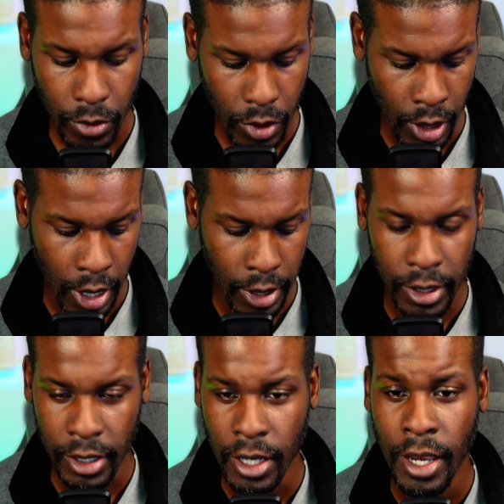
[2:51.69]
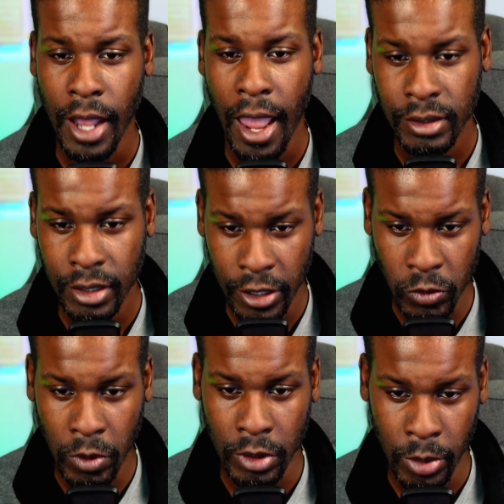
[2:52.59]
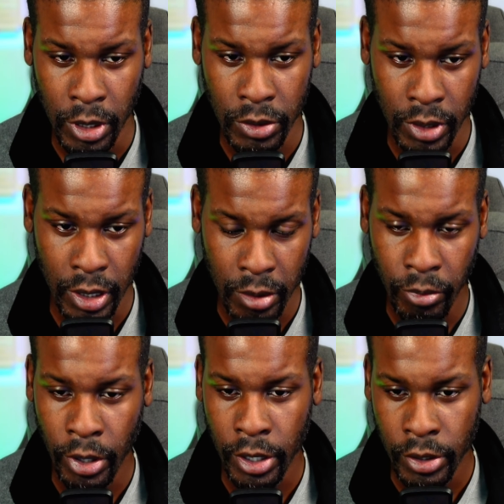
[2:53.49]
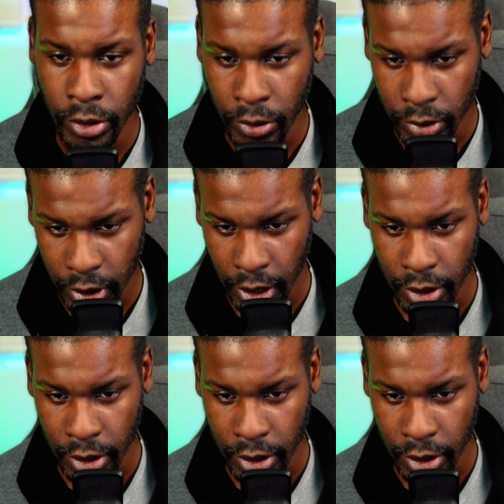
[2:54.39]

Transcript: And it actually is worth it because you get to bring in your own text.